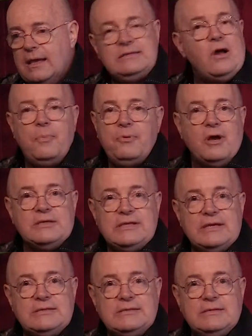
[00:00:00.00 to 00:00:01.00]
It's all
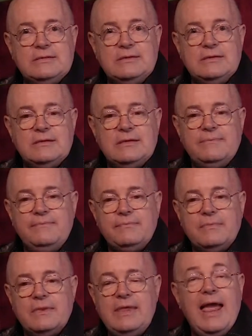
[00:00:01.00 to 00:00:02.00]
process.
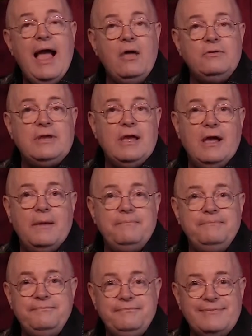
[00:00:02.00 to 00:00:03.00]
The
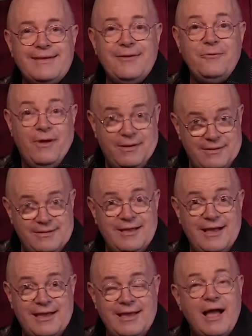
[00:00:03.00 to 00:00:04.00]
outcome,
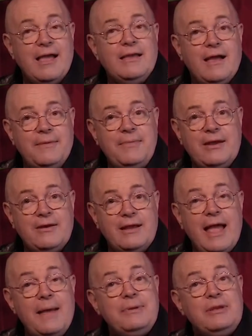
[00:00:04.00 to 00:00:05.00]
I'm here
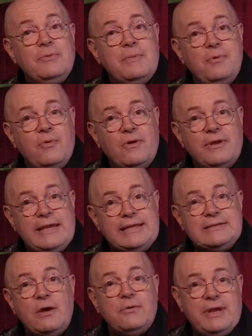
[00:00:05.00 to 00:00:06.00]
happy to report,
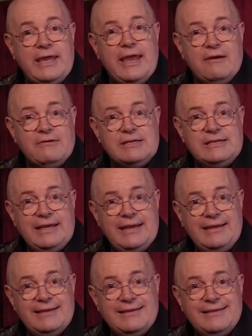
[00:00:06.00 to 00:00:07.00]
is already
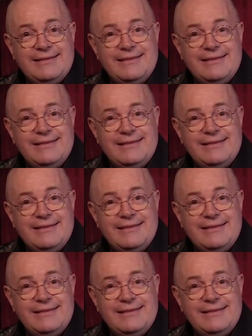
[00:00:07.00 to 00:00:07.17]
guaranteed.